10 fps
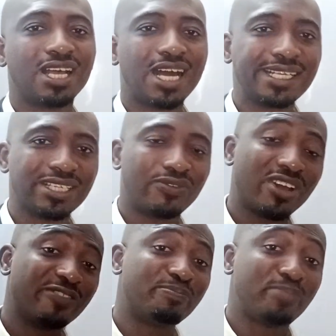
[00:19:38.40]
asset for
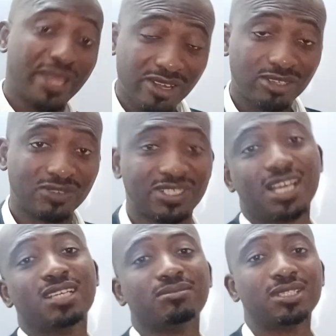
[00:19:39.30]
a period of
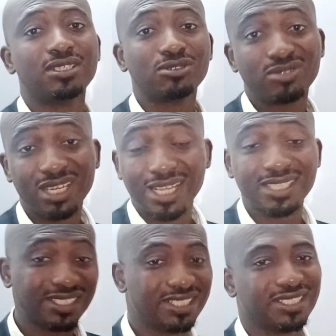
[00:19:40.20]
time to the
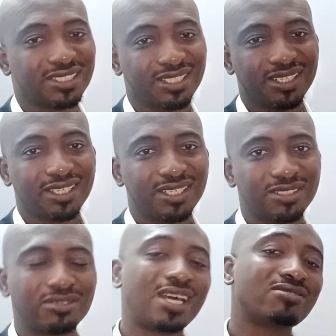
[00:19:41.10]
lessee. So
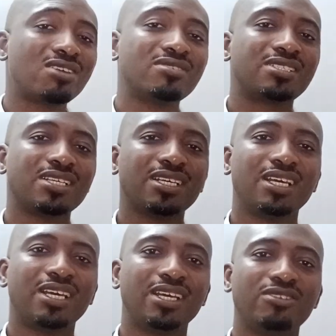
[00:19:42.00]
that's why we say
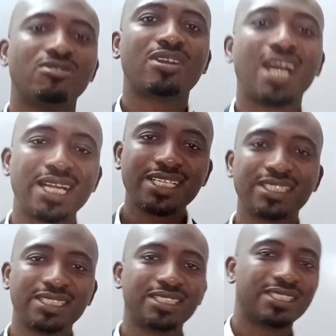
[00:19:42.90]
you carry
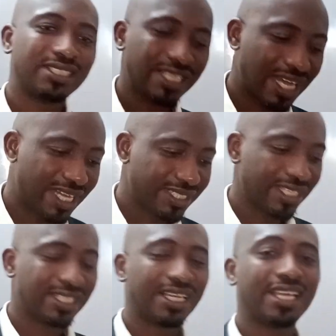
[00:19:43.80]
the asset
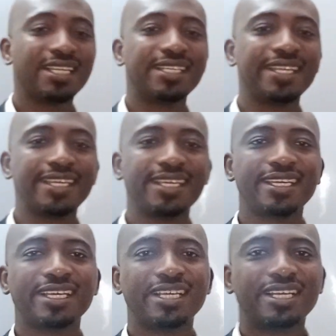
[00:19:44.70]
in the
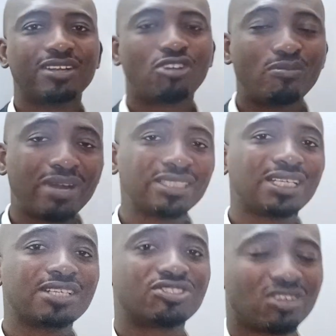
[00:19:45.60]

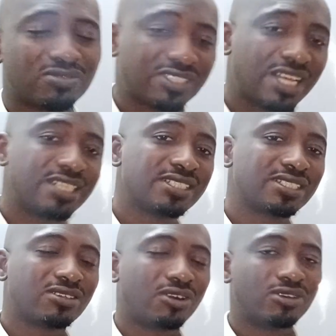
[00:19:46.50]
commercial substance,
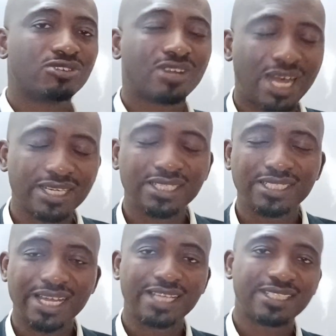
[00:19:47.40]
or you carry the
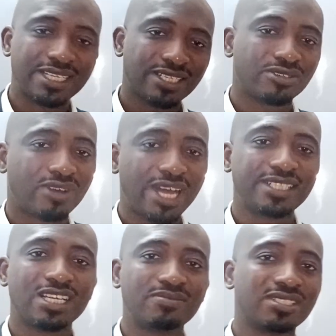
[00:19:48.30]
asset or
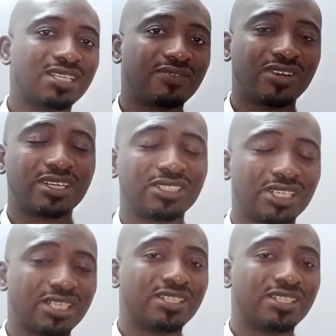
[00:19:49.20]
items in the financial